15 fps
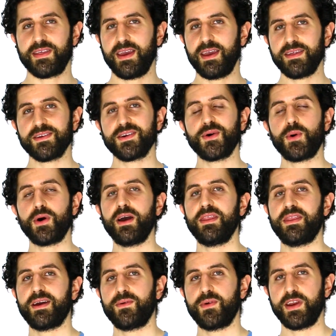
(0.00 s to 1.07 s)
that isn't quite
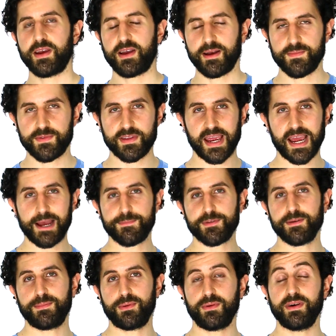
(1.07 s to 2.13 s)
there when it comes to app
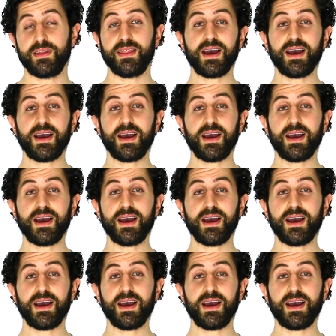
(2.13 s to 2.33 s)
support,